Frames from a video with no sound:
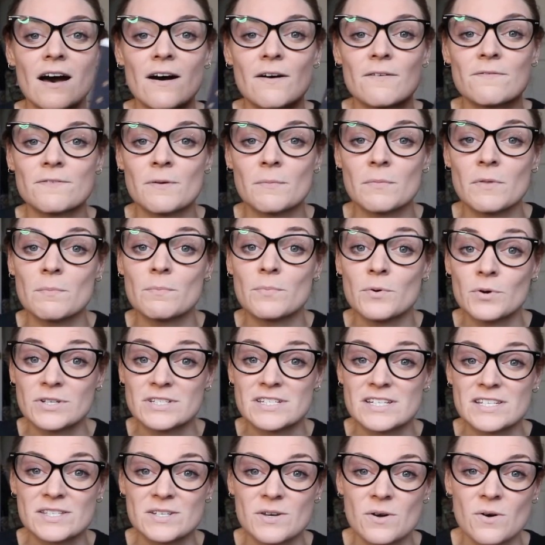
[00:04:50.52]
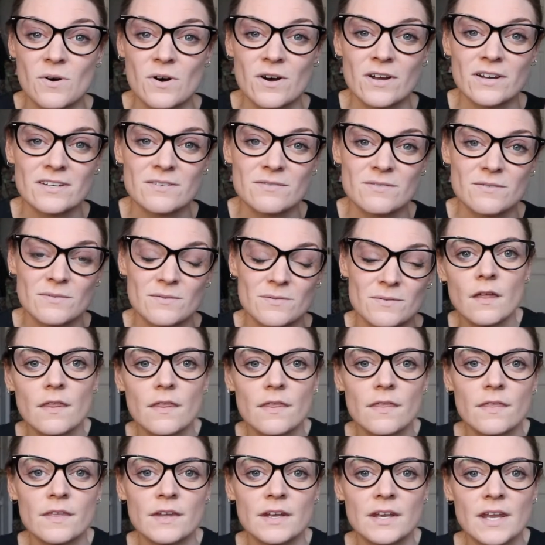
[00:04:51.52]
from the book Discord.
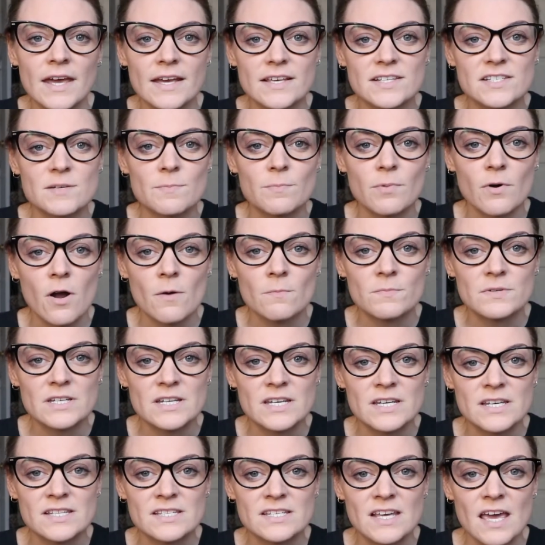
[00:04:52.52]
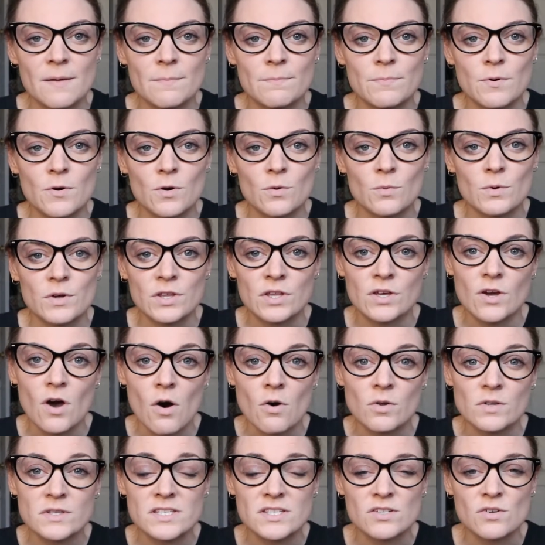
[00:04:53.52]
The next prompt is a book with
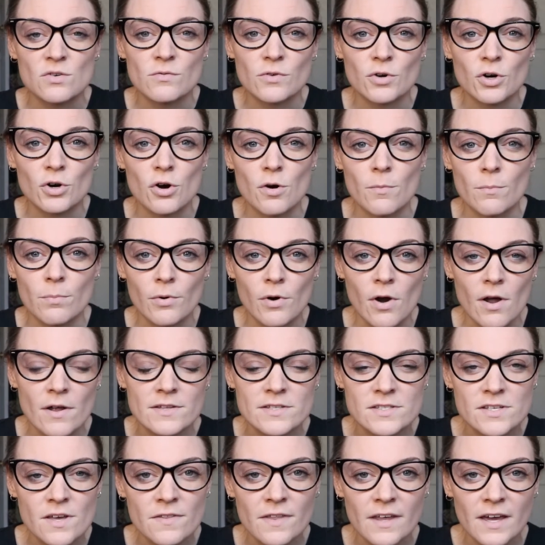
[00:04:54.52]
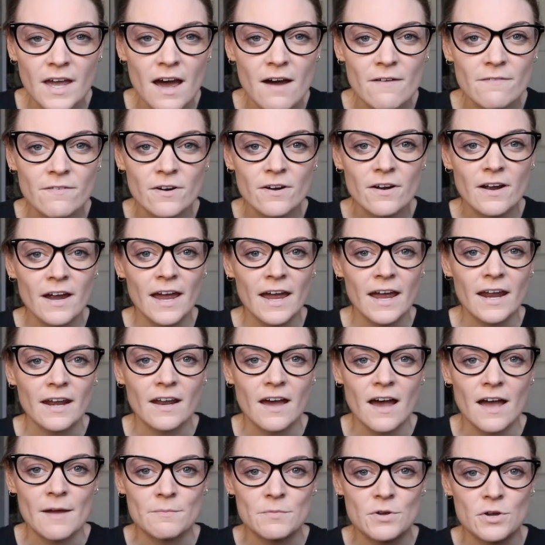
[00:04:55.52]
gold, silver, or bronze on the cover, and
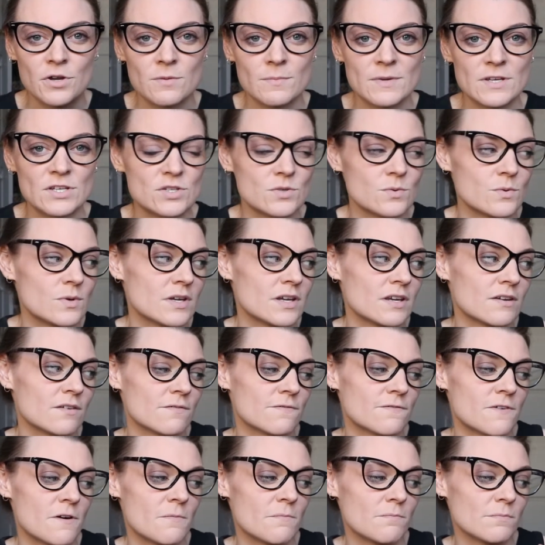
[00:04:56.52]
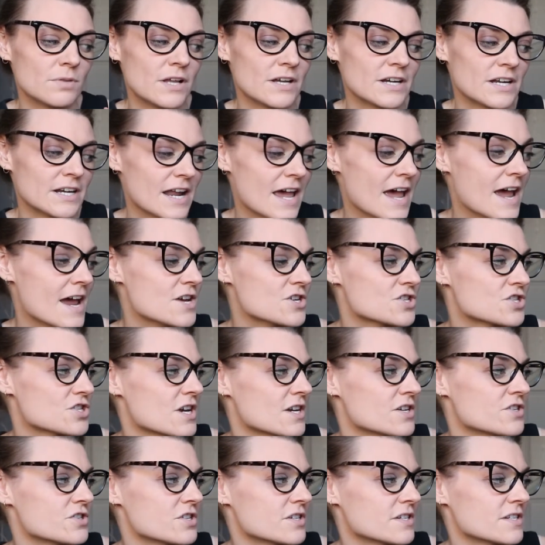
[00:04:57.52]
I'm going to be doing From Blood and Ash.
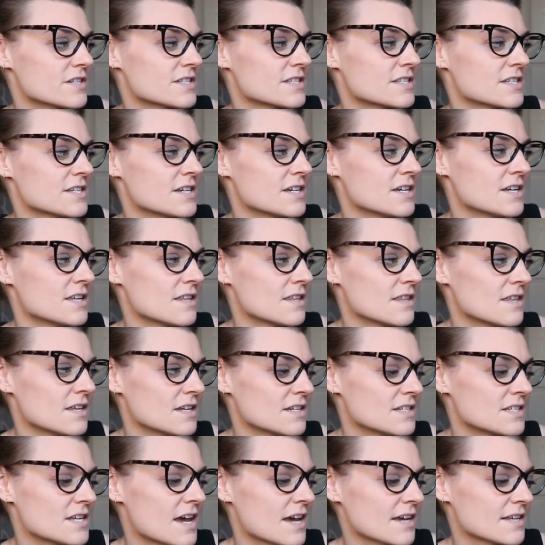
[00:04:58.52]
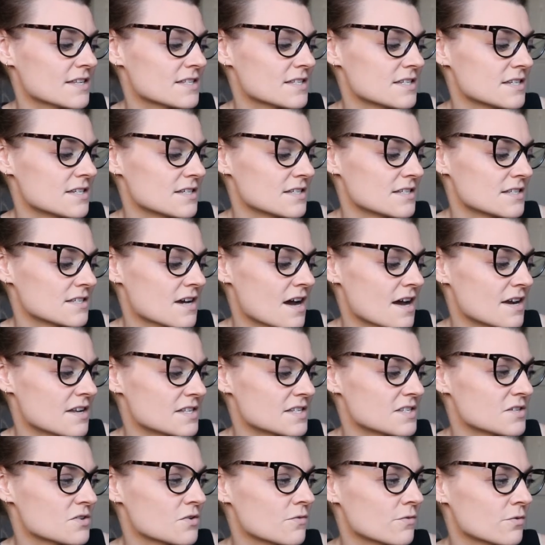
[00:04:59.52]
As you can see, the text is kind of
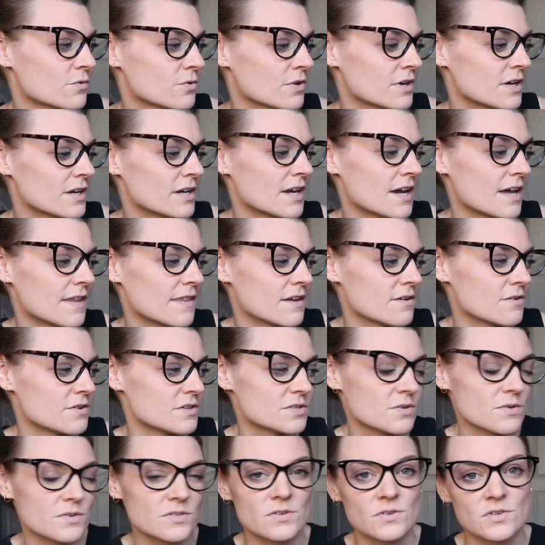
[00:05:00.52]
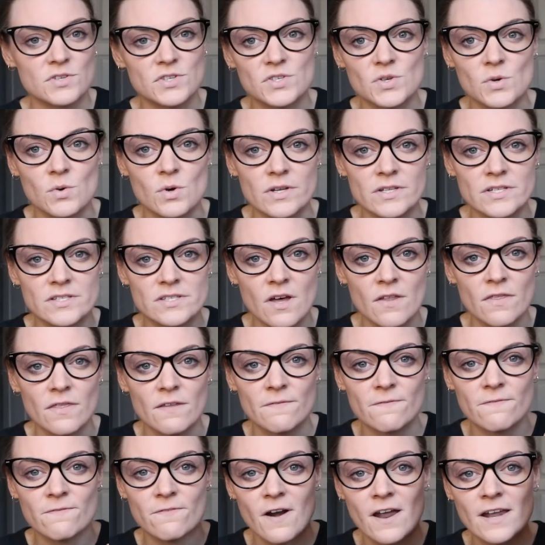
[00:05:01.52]
silvery, and there is also swords on the
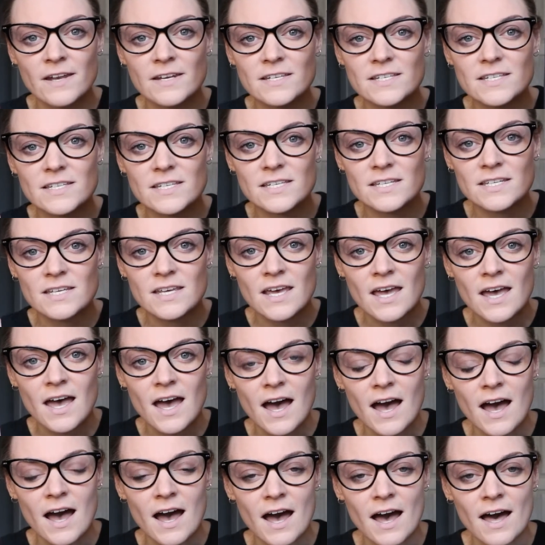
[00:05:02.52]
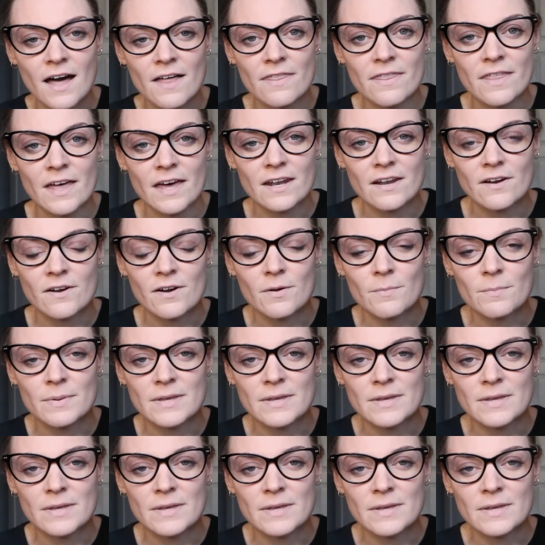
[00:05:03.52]
front that are a